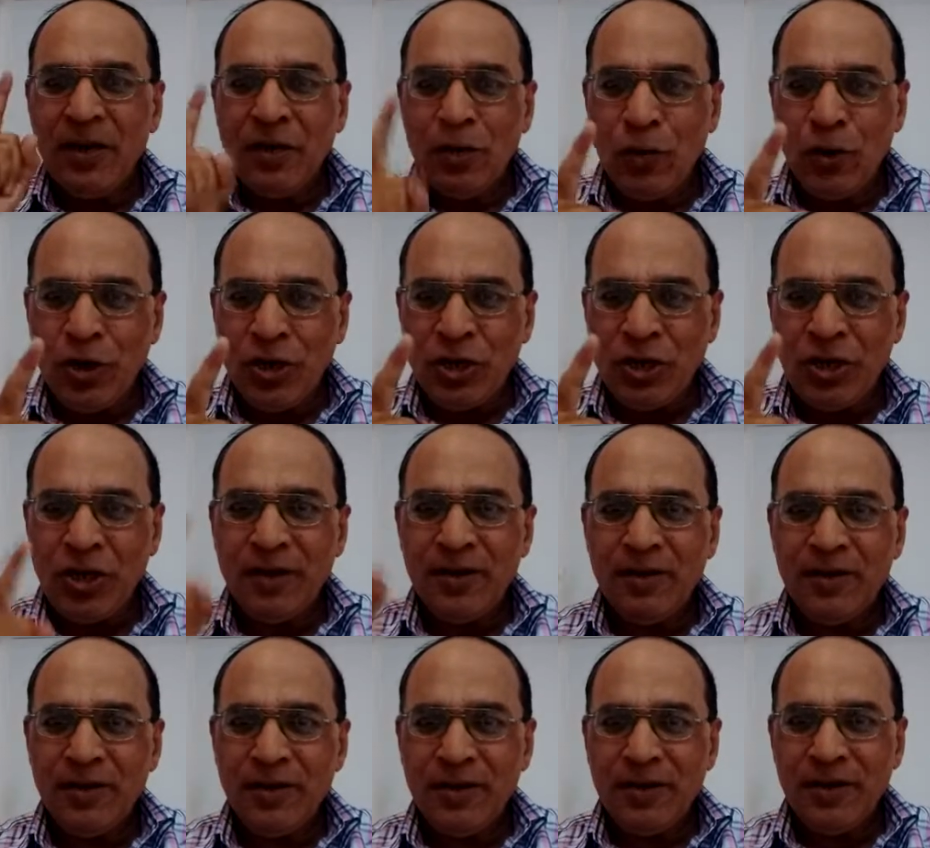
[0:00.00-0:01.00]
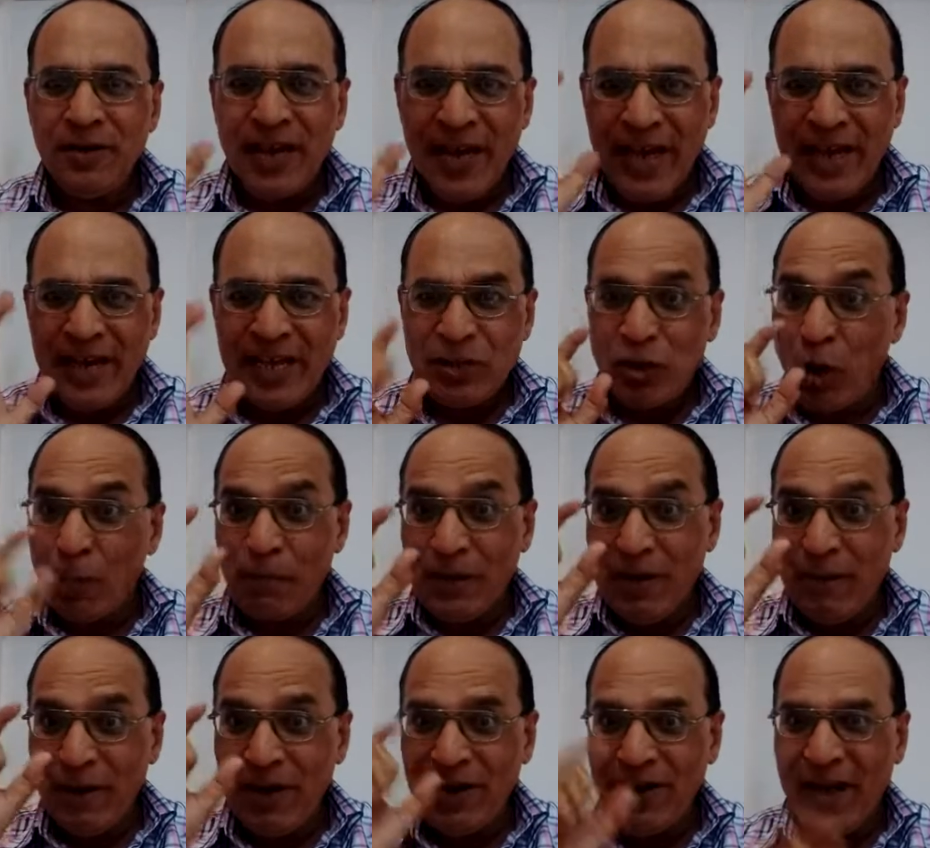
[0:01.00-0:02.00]
Ruksha, dryness,
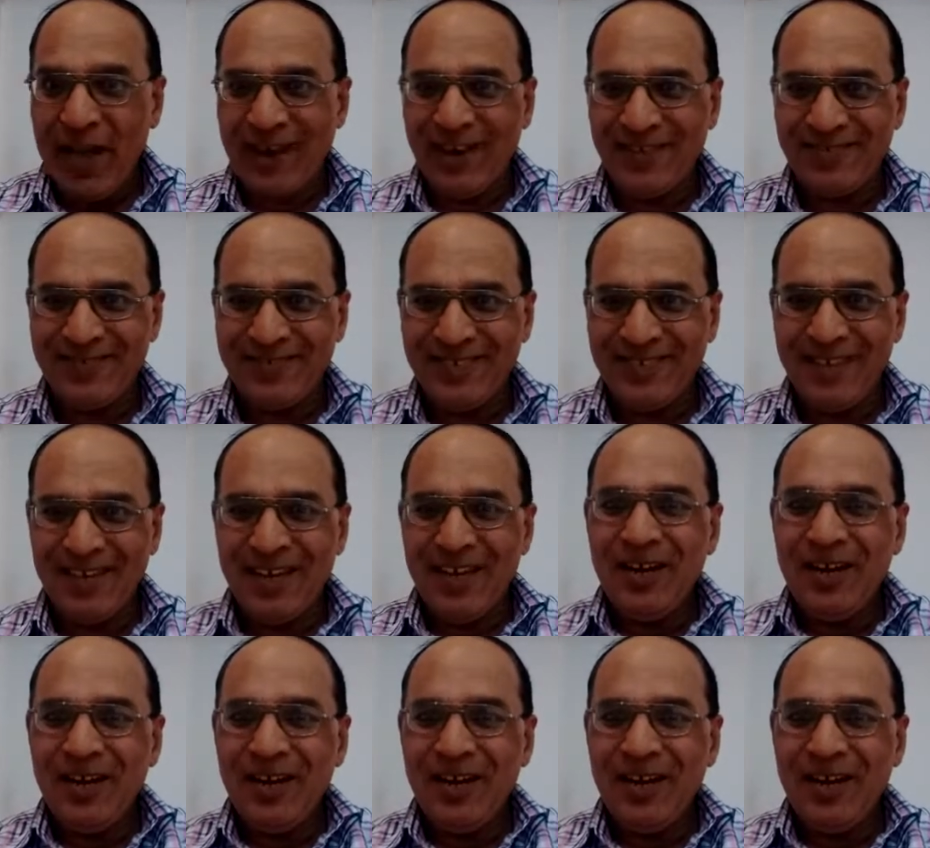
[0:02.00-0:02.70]
optimal dryness.